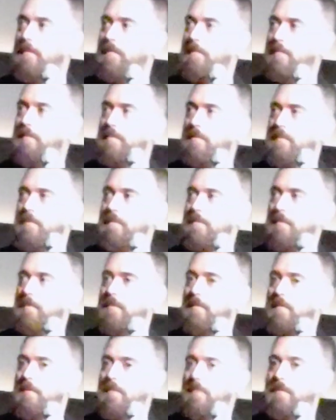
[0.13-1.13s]
audience
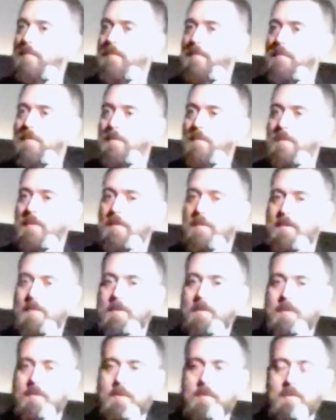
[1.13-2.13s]
exactly what is the Book
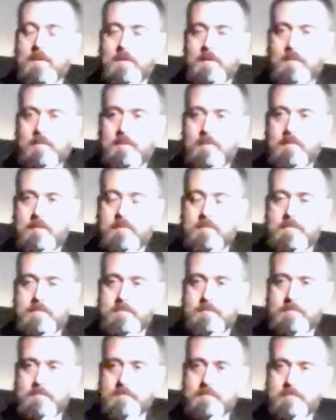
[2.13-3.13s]
of Kells, and
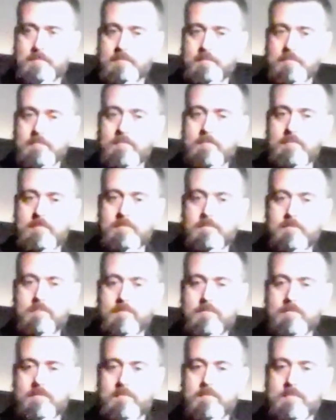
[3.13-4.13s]
why did you decide
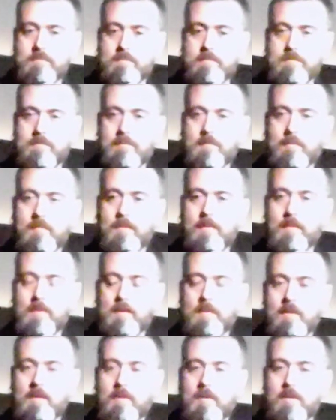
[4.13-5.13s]
for that to be the source
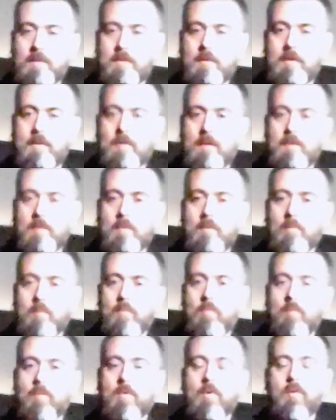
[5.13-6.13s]
material for your film?
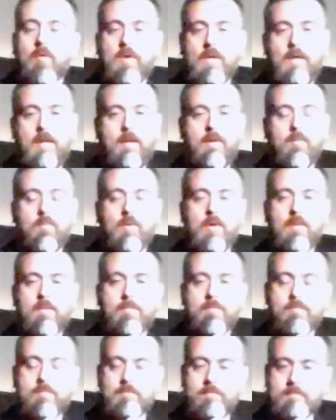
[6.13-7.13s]
Okay,
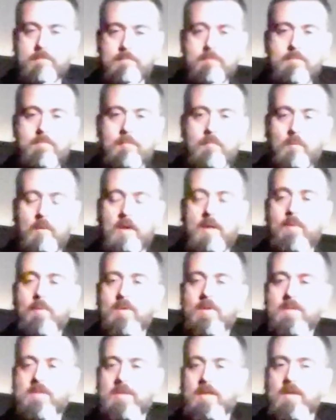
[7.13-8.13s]
well, why
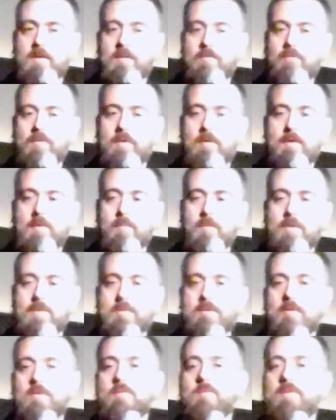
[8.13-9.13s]
we decided for it to
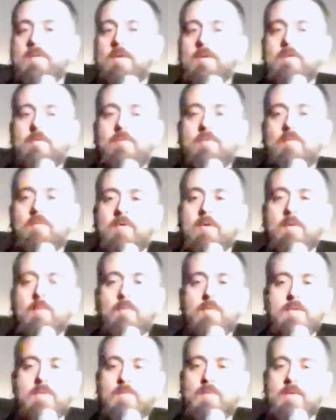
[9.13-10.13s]
be source material for
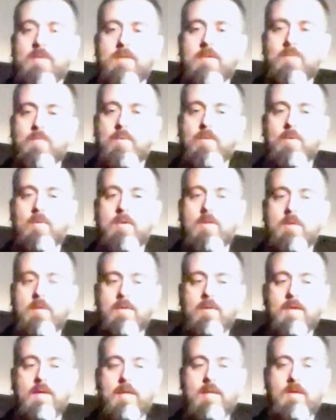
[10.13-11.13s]
film was because we
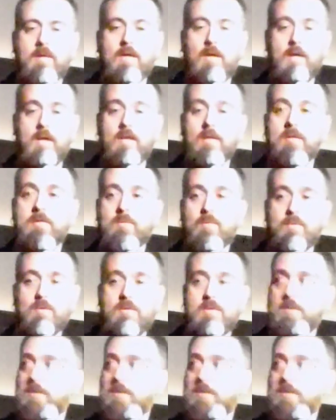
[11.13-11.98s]
were in college, we were